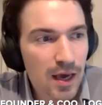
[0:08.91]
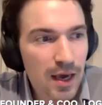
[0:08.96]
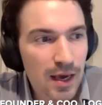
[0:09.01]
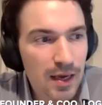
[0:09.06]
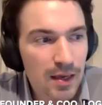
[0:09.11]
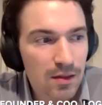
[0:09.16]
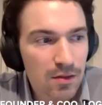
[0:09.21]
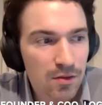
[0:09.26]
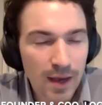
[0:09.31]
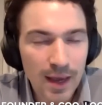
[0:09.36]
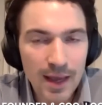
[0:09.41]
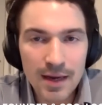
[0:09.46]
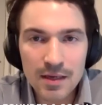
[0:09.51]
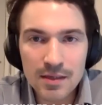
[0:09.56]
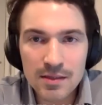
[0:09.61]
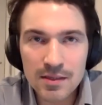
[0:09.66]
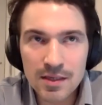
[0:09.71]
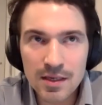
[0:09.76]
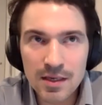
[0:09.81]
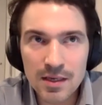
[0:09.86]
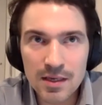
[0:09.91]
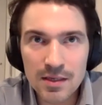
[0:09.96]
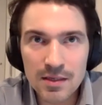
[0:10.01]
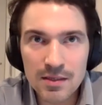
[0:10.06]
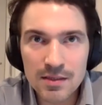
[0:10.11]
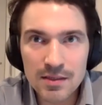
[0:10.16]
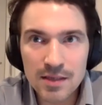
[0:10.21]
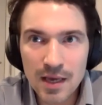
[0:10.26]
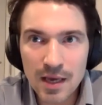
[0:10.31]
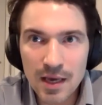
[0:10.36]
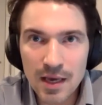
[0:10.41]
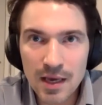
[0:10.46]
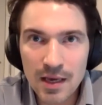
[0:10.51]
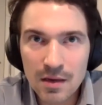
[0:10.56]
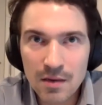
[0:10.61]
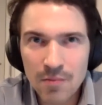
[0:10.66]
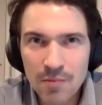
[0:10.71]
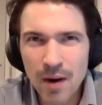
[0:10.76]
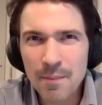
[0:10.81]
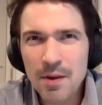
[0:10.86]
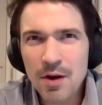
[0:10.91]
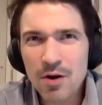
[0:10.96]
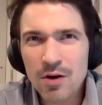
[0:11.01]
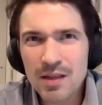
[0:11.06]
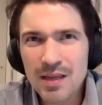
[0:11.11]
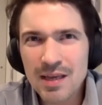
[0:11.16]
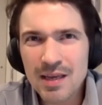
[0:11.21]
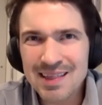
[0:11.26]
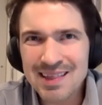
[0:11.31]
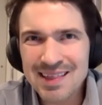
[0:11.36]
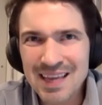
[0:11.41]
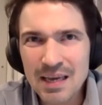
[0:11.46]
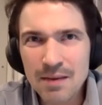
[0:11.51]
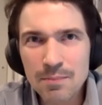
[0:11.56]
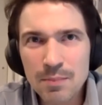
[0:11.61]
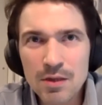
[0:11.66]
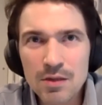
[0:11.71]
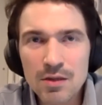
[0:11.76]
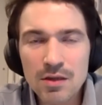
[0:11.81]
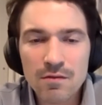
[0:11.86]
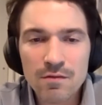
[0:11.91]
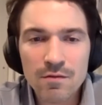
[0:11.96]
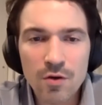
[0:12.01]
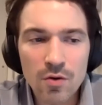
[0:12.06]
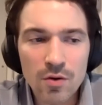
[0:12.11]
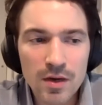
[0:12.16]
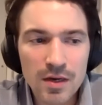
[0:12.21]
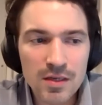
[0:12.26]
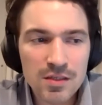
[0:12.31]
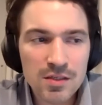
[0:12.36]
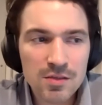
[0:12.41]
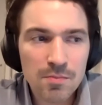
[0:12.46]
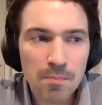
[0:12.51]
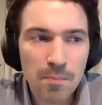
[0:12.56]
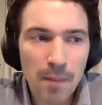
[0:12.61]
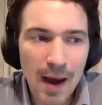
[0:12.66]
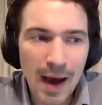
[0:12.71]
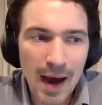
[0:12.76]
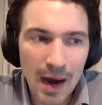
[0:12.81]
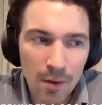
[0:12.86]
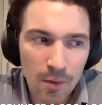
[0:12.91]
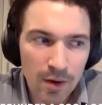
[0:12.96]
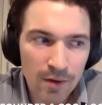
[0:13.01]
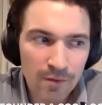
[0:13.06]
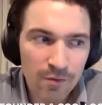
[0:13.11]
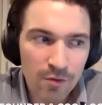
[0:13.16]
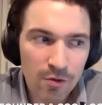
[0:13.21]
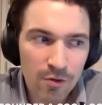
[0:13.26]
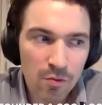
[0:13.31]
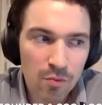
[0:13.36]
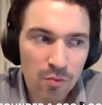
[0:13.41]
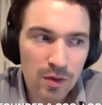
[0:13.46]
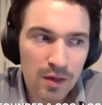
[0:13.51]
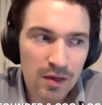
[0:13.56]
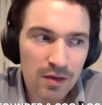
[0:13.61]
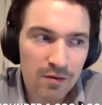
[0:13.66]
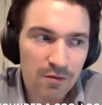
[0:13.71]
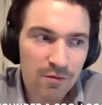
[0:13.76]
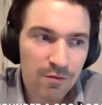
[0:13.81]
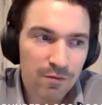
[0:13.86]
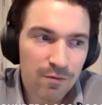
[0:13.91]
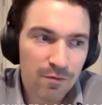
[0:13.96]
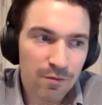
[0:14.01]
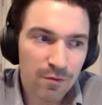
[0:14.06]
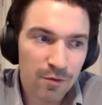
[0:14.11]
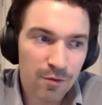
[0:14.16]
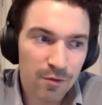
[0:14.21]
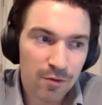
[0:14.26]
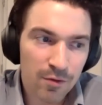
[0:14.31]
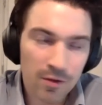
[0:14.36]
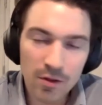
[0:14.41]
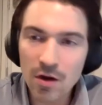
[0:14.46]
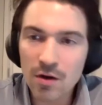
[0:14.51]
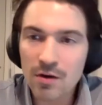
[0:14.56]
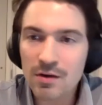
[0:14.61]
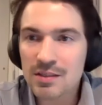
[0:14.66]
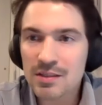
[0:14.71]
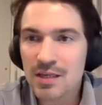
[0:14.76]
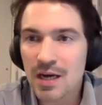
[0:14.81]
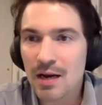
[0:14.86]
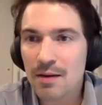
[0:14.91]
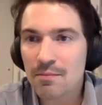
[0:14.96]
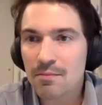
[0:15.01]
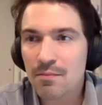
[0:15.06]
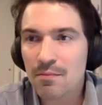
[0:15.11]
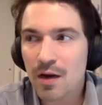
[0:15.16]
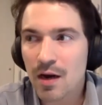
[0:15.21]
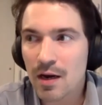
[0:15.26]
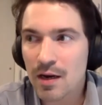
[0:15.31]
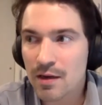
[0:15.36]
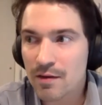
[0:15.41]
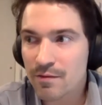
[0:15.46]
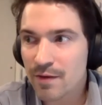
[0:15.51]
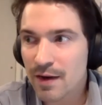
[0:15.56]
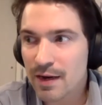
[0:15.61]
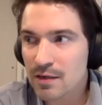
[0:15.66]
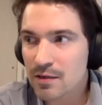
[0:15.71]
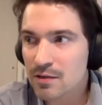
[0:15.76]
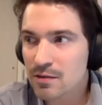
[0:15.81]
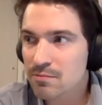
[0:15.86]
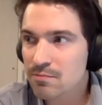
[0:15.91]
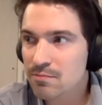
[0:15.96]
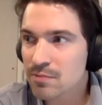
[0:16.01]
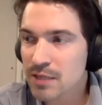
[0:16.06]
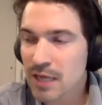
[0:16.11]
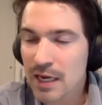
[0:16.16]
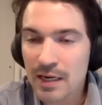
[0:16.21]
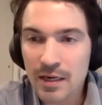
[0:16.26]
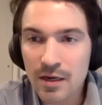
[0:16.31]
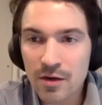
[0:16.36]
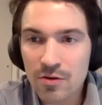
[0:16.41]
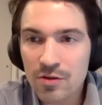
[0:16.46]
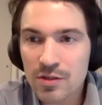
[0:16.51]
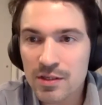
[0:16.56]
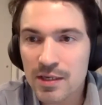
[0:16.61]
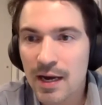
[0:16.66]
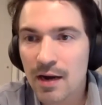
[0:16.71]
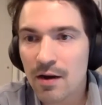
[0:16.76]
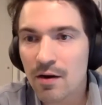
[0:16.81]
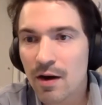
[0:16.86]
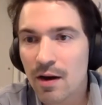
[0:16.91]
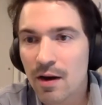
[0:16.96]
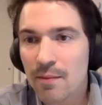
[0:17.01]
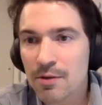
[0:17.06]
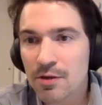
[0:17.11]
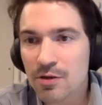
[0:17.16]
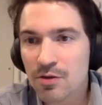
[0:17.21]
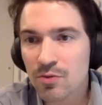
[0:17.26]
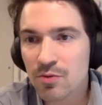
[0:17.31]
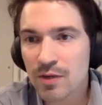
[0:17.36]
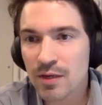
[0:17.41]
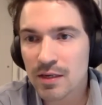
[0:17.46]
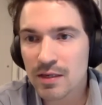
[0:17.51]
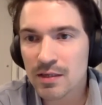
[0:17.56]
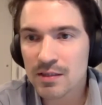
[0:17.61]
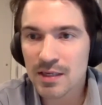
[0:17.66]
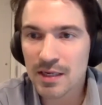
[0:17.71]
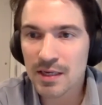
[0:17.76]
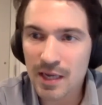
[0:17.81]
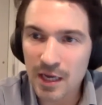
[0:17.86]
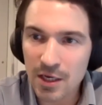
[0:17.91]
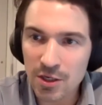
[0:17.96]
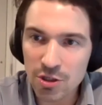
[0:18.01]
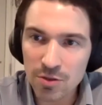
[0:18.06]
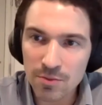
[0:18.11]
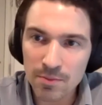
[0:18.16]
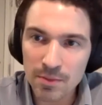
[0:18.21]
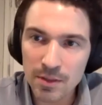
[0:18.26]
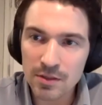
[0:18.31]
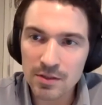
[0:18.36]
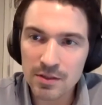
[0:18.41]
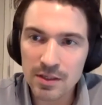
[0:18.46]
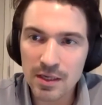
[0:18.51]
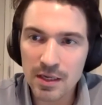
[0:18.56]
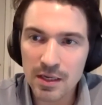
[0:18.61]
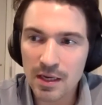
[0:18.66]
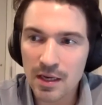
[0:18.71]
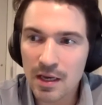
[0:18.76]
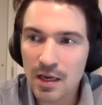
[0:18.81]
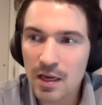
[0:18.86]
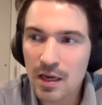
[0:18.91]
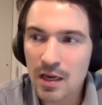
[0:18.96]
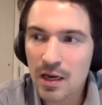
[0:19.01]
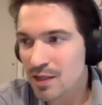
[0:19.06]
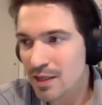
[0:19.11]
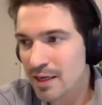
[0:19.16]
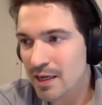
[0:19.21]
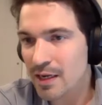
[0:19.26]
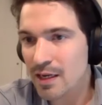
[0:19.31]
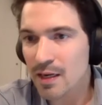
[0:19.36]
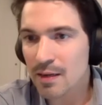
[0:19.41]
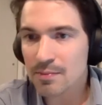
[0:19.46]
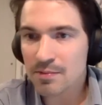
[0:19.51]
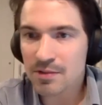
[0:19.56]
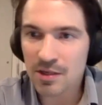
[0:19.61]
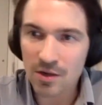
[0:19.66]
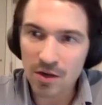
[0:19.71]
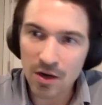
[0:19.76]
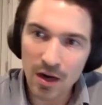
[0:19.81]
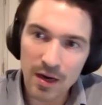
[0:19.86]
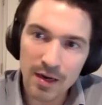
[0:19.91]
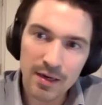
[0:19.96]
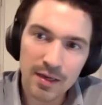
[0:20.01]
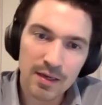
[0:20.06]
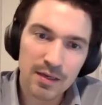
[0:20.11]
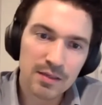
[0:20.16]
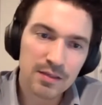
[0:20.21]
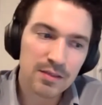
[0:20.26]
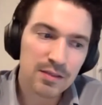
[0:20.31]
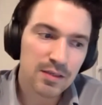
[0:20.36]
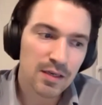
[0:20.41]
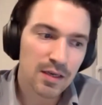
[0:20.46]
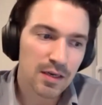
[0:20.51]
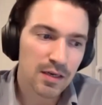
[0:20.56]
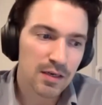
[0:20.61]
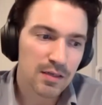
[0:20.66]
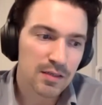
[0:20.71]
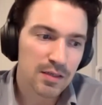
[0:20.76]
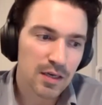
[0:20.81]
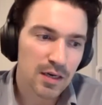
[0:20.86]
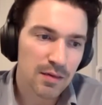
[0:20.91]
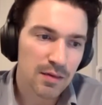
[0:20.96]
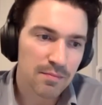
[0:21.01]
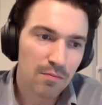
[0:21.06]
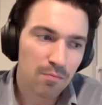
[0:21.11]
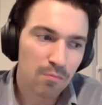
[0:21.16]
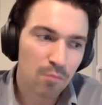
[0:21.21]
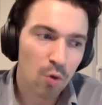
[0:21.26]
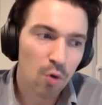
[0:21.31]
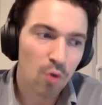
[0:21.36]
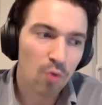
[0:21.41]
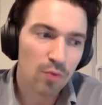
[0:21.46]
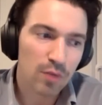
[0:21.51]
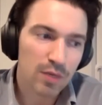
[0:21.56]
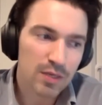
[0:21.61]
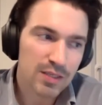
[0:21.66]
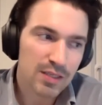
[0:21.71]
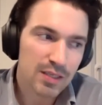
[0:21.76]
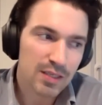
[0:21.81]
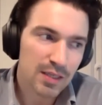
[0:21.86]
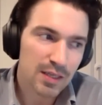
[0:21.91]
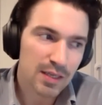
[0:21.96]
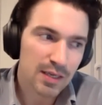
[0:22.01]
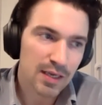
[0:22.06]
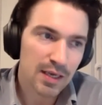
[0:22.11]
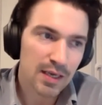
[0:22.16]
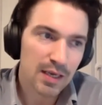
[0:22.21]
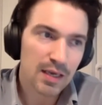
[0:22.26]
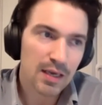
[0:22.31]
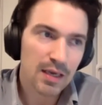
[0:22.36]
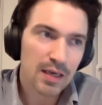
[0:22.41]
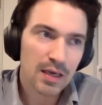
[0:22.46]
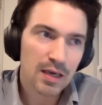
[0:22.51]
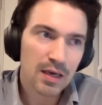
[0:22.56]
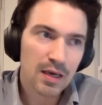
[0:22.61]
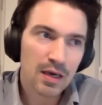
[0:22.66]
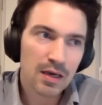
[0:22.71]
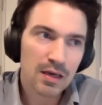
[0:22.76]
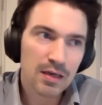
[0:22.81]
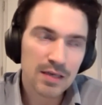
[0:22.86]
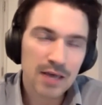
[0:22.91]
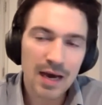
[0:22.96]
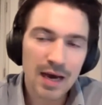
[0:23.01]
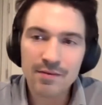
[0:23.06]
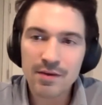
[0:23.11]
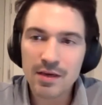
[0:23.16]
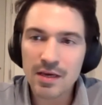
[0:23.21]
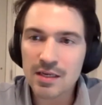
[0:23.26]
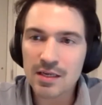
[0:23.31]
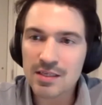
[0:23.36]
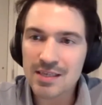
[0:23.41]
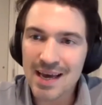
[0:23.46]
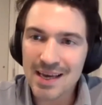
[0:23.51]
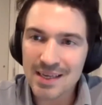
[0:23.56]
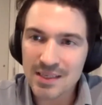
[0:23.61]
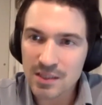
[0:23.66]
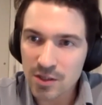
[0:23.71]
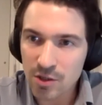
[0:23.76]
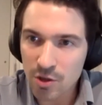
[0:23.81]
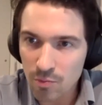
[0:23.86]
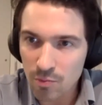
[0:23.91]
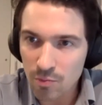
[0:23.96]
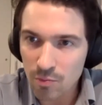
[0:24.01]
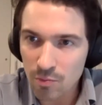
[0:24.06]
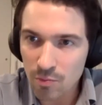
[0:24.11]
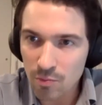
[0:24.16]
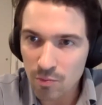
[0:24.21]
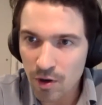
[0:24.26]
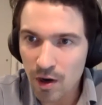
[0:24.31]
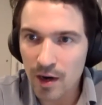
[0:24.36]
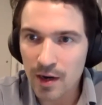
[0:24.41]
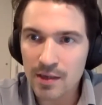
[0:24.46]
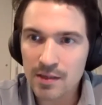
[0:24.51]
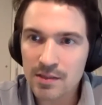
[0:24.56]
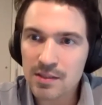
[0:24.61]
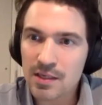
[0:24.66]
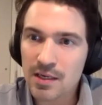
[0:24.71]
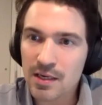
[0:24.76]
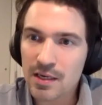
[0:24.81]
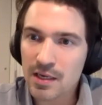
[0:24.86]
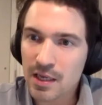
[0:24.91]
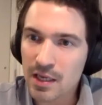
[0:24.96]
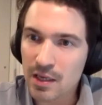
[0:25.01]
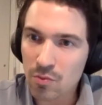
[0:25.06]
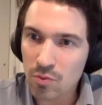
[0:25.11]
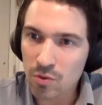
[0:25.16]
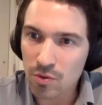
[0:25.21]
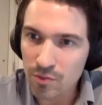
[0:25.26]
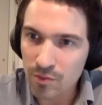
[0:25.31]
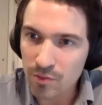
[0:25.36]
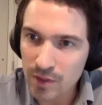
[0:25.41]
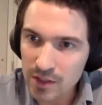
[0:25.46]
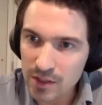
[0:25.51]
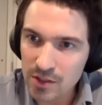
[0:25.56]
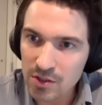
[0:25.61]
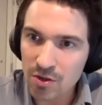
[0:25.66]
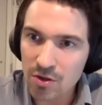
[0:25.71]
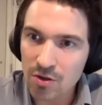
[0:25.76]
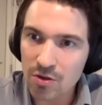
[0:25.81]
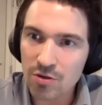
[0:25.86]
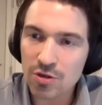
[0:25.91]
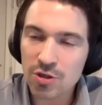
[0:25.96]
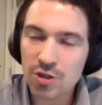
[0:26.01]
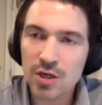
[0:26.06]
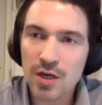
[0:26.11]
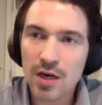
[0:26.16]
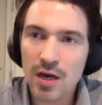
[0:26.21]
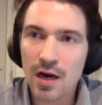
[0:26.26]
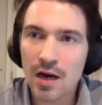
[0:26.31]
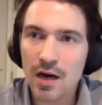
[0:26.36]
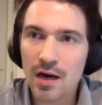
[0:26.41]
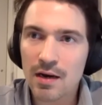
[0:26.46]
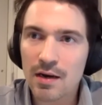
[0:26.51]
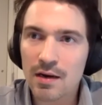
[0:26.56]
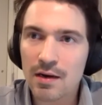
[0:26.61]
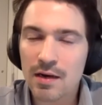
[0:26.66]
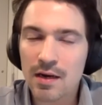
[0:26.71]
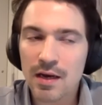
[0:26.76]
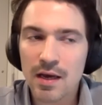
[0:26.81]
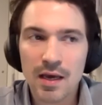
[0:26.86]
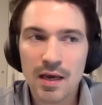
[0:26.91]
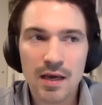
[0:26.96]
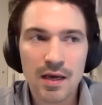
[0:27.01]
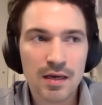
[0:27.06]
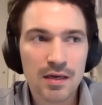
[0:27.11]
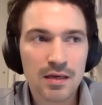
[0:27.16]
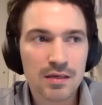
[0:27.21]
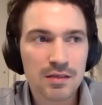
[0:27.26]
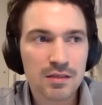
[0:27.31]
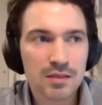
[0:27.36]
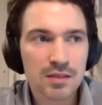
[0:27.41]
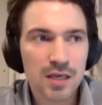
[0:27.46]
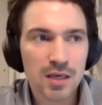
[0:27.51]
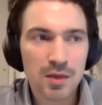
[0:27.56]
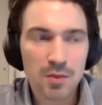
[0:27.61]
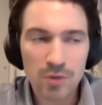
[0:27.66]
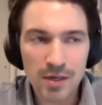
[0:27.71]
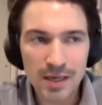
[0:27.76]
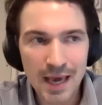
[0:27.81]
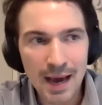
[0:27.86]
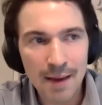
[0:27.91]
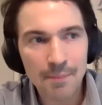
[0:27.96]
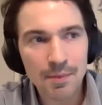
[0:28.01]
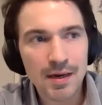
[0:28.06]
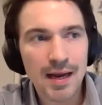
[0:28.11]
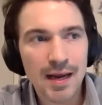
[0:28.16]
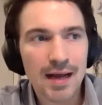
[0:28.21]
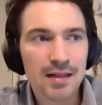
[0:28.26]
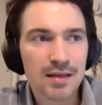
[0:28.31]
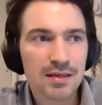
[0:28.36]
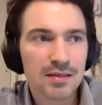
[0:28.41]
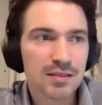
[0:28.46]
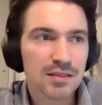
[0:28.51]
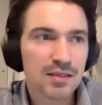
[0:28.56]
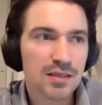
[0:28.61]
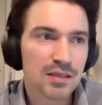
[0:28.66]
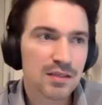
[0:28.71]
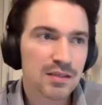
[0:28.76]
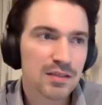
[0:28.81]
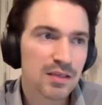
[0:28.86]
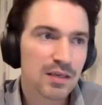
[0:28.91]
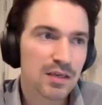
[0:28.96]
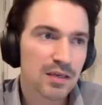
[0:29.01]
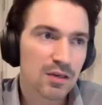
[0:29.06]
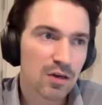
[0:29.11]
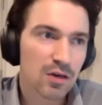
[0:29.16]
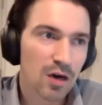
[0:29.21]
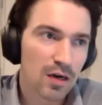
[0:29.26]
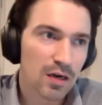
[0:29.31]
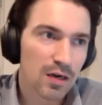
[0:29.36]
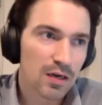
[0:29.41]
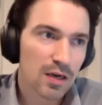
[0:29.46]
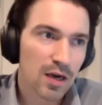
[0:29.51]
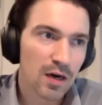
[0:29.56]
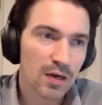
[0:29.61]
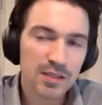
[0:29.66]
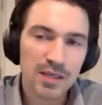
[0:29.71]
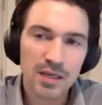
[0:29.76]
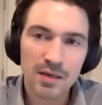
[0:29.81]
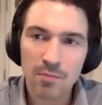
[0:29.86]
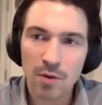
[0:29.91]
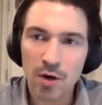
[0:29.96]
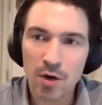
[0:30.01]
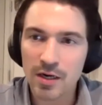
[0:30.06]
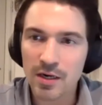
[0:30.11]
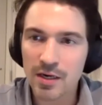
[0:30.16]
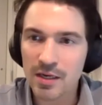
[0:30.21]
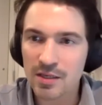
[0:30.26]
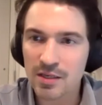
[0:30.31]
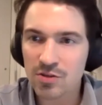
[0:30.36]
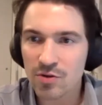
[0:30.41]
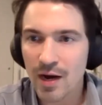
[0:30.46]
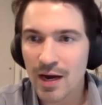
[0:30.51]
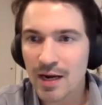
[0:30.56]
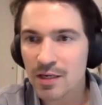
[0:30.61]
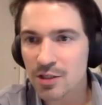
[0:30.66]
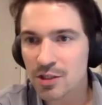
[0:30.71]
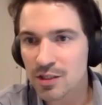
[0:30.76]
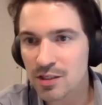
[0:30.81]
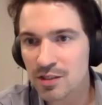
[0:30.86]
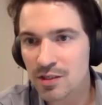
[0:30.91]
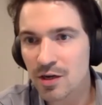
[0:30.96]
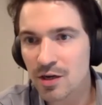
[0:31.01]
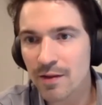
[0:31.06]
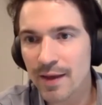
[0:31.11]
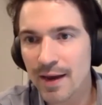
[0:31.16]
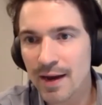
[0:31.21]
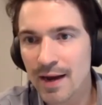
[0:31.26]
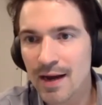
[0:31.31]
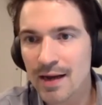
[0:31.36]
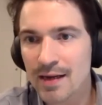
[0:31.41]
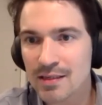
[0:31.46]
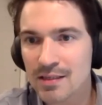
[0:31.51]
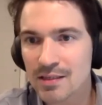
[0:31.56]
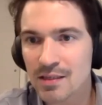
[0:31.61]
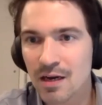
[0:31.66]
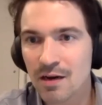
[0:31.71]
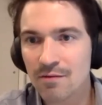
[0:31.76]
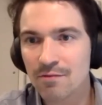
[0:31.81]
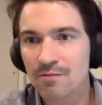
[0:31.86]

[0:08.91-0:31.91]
And Loganix is a primarily link building focus. However, we've, for the longest time, in fact, 10 years now, have been doing citation building, cleanups and audits, and more recently, diving into SEO products like keyword research and keyword gap analysis and content marketing strategies and all that kind of stuff.